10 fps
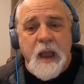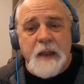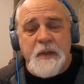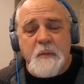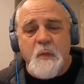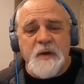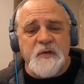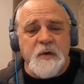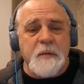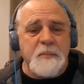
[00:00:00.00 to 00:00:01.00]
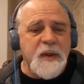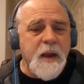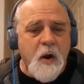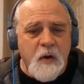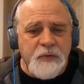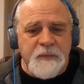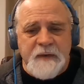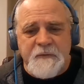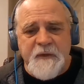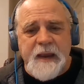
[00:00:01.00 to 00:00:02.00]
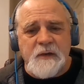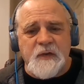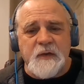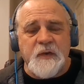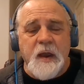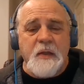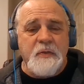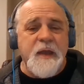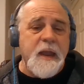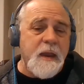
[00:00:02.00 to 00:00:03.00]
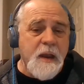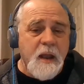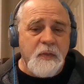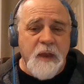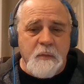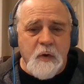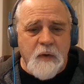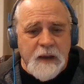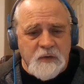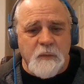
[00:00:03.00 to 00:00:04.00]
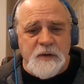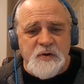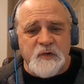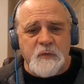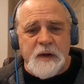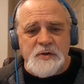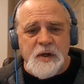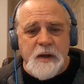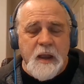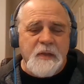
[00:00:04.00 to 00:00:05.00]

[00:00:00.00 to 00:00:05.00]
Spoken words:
and then once you complete all three phases, then they will grant the registration.